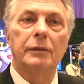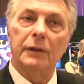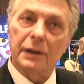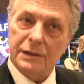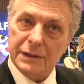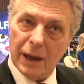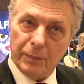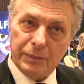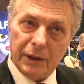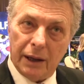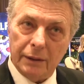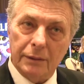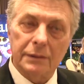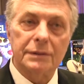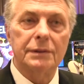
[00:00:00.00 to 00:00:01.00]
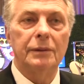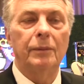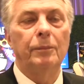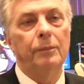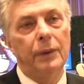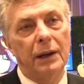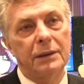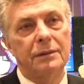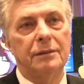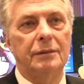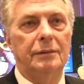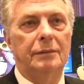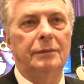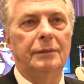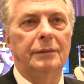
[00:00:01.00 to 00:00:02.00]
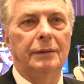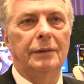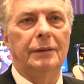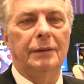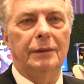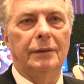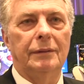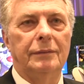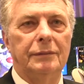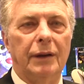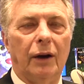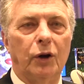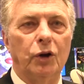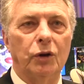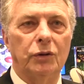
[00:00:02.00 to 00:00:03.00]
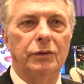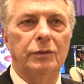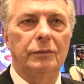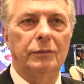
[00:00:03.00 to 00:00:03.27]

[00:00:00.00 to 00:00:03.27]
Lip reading: the subtitles, but they are good.